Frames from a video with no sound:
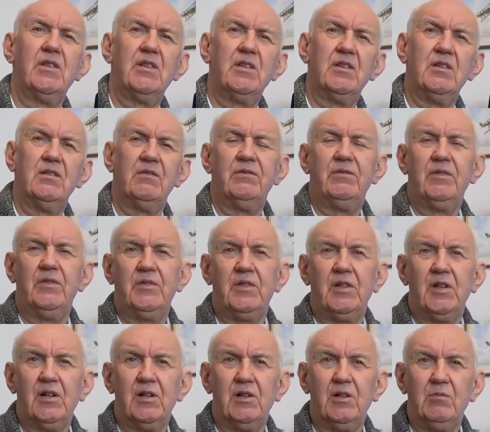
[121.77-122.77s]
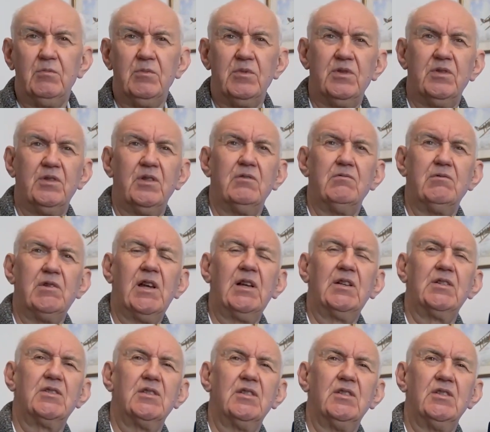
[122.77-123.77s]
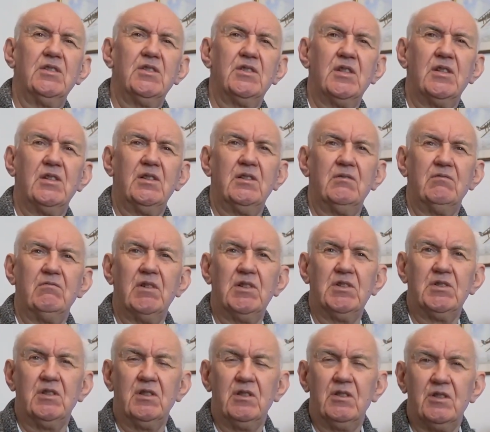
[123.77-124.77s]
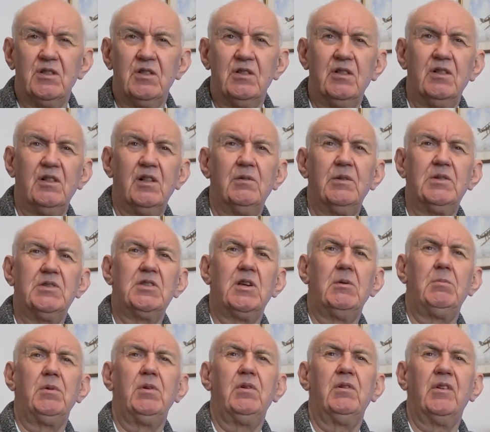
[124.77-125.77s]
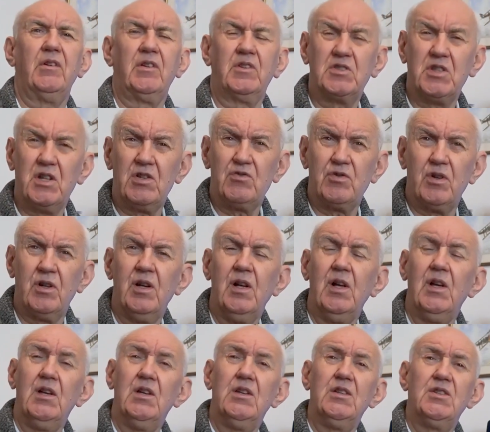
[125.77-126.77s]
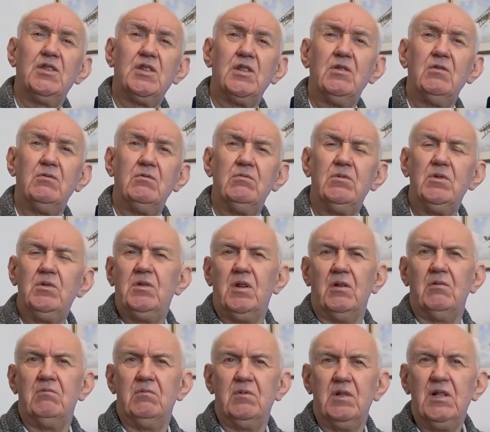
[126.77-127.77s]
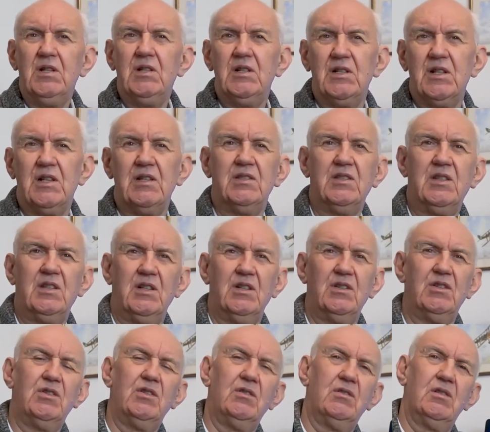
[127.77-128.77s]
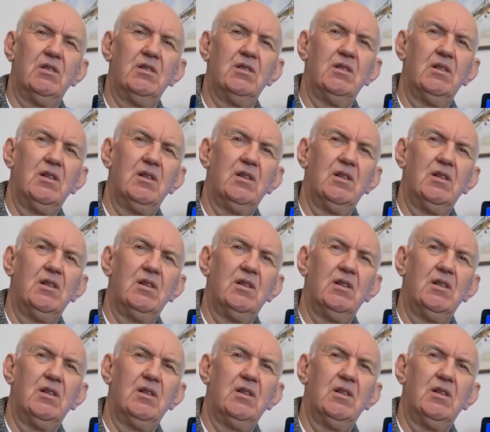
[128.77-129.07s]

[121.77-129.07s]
They're fifty ohms, no reactants, uh, resonant and low S W R, et cetera. So you don't need an antenna tuner.